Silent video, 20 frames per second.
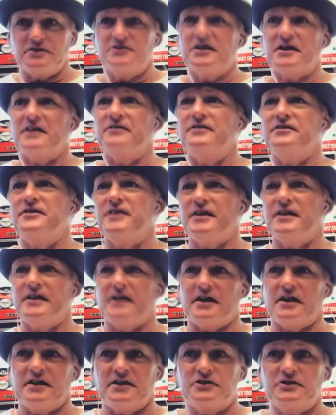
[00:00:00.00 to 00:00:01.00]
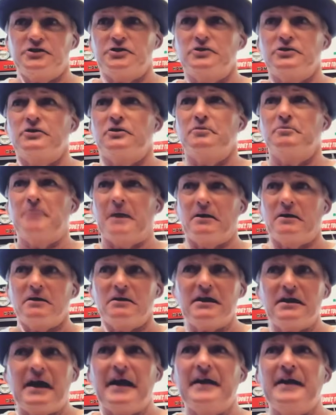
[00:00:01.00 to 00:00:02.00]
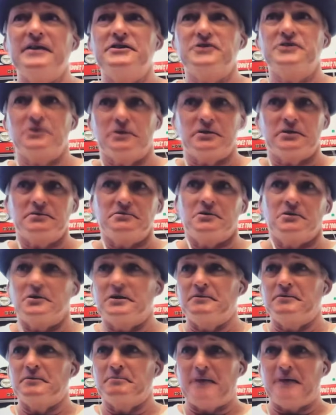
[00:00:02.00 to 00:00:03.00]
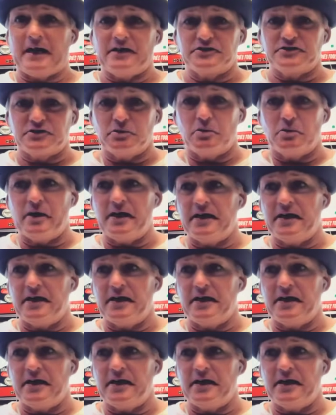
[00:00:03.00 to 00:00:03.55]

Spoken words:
say they got injured or paralyzed or even passed away.